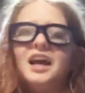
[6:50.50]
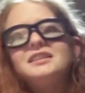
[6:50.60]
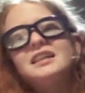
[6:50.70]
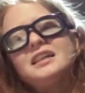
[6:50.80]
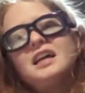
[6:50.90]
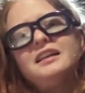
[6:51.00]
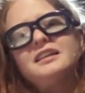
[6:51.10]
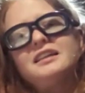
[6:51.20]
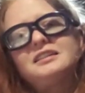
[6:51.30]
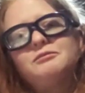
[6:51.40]
I say kind of
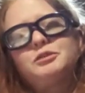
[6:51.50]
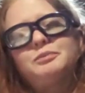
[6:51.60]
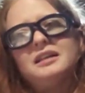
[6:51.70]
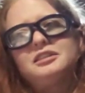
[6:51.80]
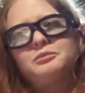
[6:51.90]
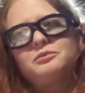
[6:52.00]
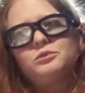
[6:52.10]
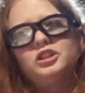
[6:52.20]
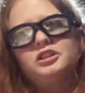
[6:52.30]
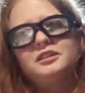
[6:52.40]
because some spots
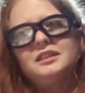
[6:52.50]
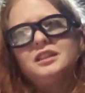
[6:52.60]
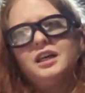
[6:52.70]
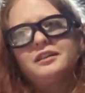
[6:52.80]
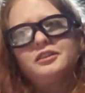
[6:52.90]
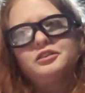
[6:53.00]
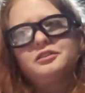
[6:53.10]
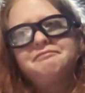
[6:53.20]
are worse than others.